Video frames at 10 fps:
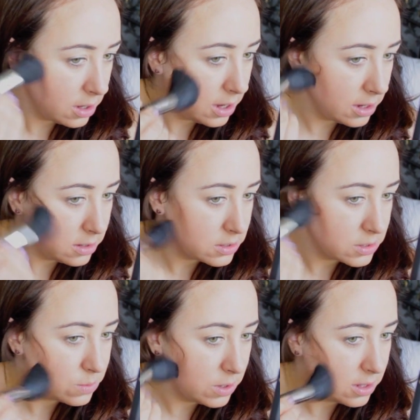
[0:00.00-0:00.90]
and
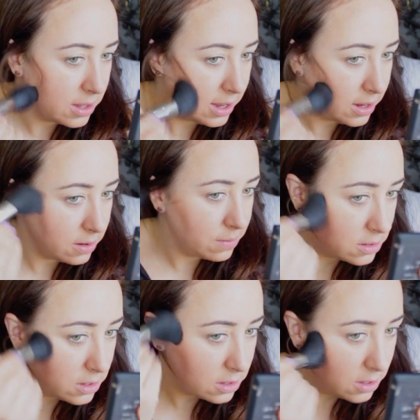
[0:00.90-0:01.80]
swirl that in.
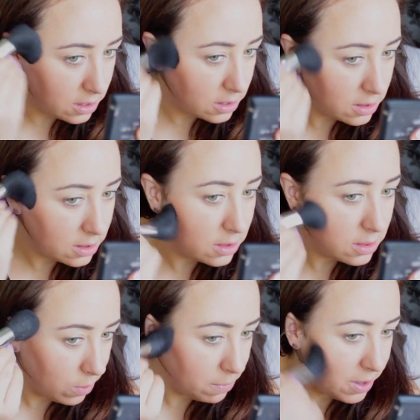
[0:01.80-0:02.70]

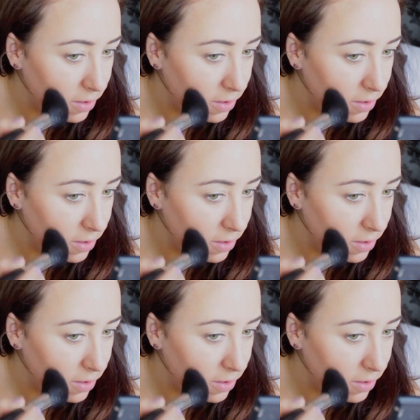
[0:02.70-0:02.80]
One